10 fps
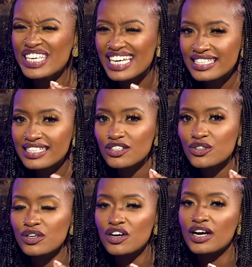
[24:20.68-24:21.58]
getting to
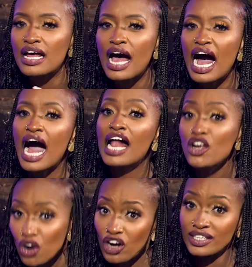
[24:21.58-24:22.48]
learn a
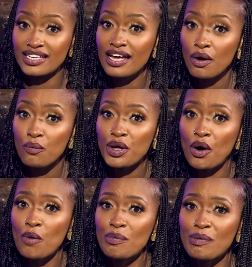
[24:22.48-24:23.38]
lot? We
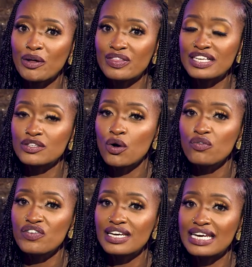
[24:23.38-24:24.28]
hope about this
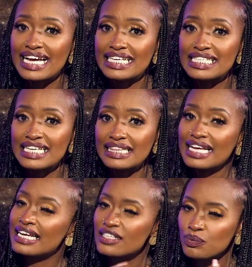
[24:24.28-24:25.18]
COVID-19
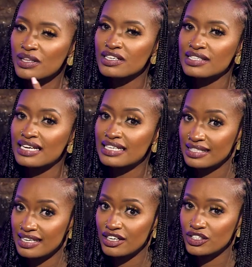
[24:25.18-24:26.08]
that is with us and it's
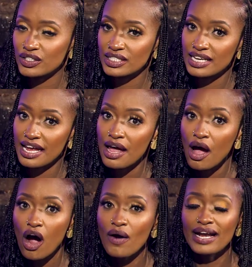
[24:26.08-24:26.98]
here to stay.
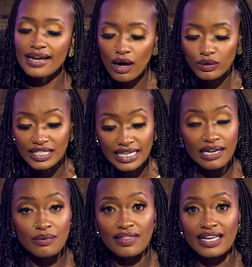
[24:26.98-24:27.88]
All right, now
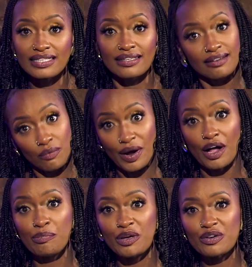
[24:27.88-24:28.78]
dealing with it, we're
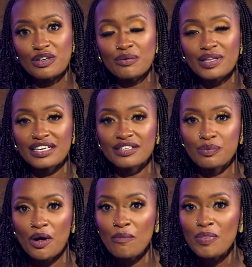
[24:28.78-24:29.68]
helping you deal with it as
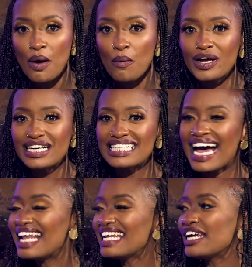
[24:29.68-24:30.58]
well. We're going to
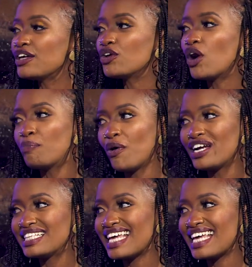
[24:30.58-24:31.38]
tally your points,